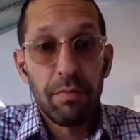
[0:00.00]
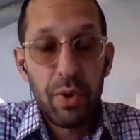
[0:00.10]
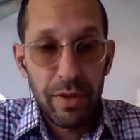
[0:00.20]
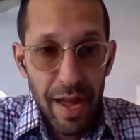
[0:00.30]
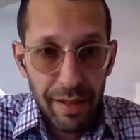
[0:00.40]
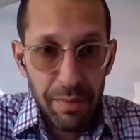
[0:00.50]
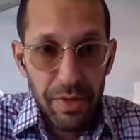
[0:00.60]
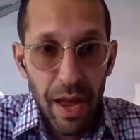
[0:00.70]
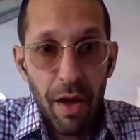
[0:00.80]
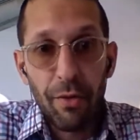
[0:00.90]
protect
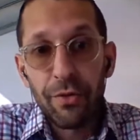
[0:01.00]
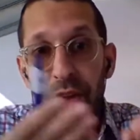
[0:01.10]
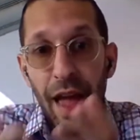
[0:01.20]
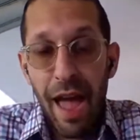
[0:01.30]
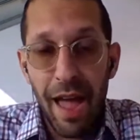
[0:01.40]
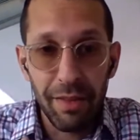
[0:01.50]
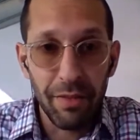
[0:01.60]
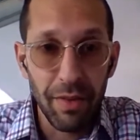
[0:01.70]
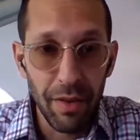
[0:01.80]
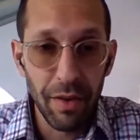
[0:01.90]
themselves and
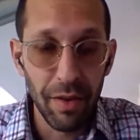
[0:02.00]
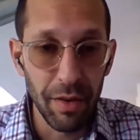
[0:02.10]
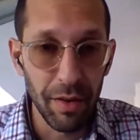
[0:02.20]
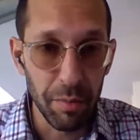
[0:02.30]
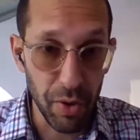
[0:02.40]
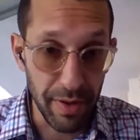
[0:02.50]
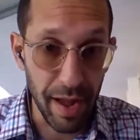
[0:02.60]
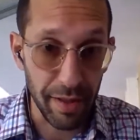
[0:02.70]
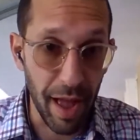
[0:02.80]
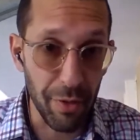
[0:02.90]

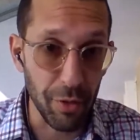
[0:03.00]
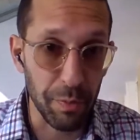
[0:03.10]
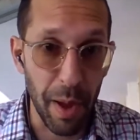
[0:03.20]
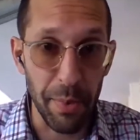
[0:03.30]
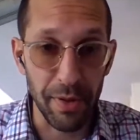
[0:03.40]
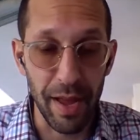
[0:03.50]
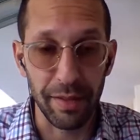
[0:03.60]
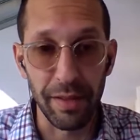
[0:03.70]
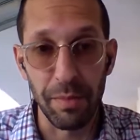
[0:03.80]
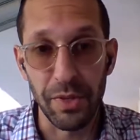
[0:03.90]
protect others by
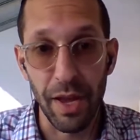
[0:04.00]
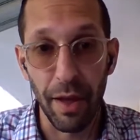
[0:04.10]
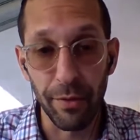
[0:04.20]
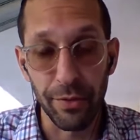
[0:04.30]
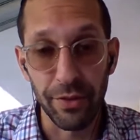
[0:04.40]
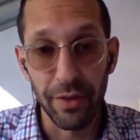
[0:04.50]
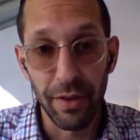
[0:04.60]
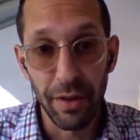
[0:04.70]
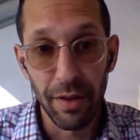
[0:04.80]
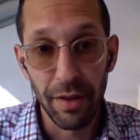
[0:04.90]
protecting themselves,
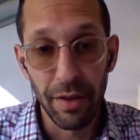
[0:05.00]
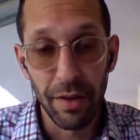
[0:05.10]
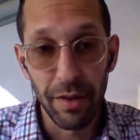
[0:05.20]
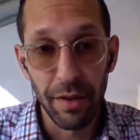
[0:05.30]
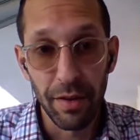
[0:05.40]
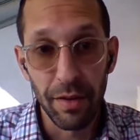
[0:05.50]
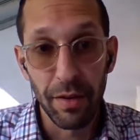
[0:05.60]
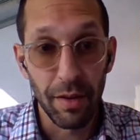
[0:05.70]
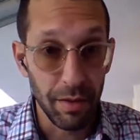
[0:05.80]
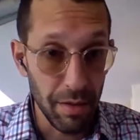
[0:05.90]

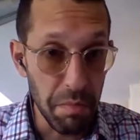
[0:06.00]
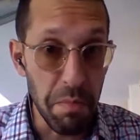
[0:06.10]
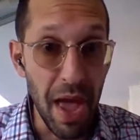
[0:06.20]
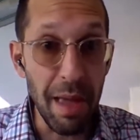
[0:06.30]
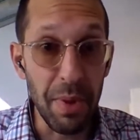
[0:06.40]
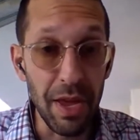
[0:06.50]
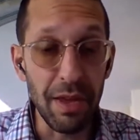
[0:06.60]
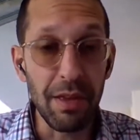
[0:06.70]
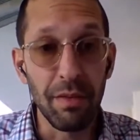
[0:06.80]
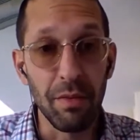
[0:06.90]

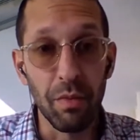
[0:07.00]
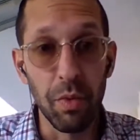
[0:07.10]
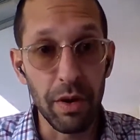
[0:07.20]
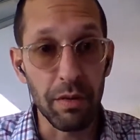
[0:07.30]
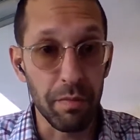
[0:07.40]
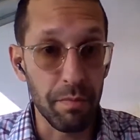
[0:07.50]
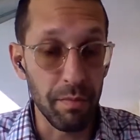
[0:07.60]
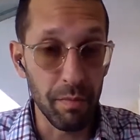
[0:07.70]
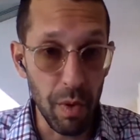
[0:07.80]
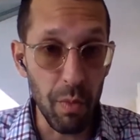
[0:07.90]
maybe
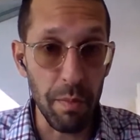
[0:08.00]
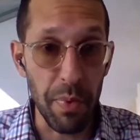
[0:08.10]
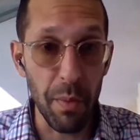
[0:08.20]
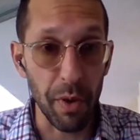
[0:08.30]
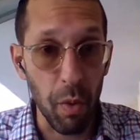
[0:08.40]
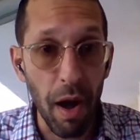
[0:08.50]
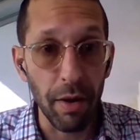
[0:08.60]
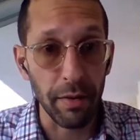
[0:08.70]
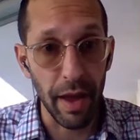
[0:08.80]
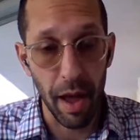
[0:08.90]
we wouldn't be
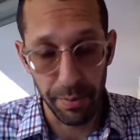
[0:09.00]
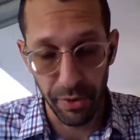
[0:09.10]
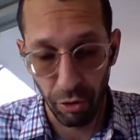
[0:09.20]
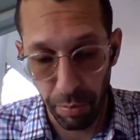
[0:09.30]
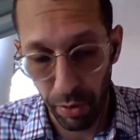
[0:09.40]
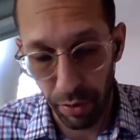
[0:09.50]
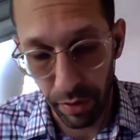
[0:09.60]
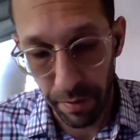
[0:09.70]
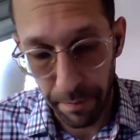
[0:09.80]
required to help such a person.